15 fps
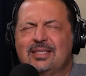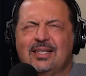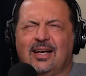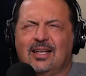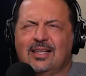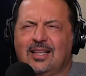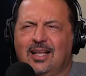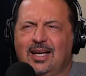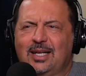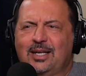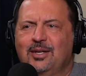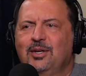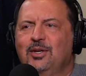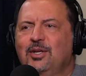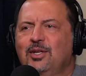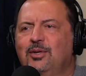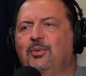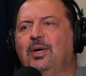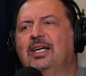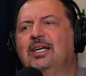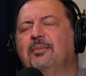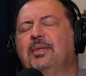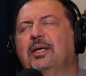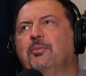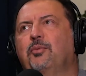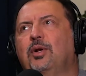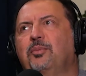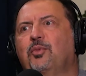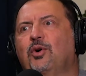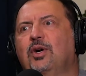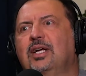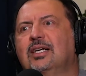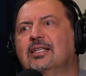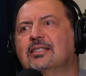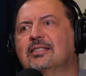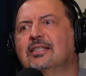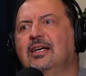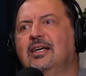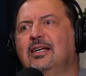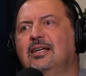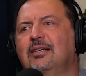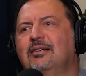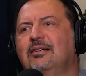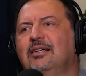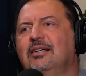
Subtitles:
not like you wake up that one morning and saying,